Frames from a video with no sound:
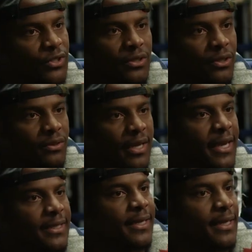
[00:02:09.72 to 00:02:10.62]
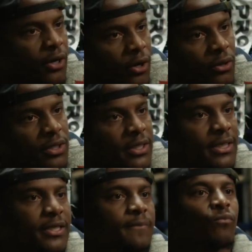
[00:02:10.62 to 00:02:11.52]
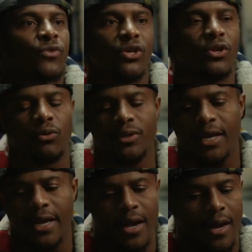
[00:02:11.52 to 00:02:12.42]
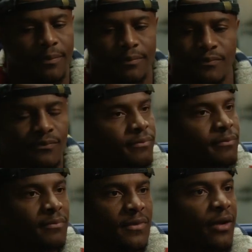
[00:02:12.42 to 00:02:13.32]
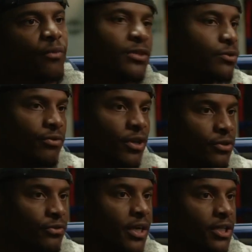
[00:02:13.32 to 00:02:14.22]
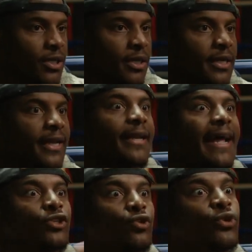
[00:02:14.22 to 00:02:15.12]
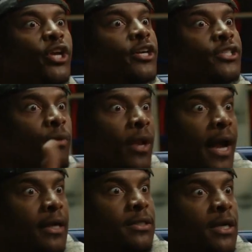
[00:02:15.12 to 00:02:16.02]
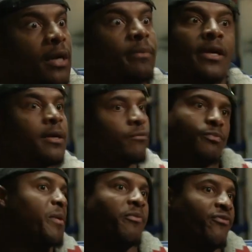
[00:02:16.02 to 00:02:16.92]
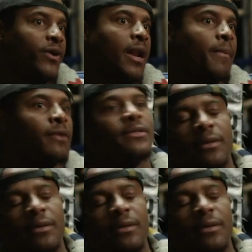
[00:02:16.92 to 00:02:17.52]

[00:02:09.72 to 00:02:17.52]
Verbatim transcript: you know, they had a kid early. You know, they um, they went to the wrong direction, and then that two years they were locked up, right. people forgot about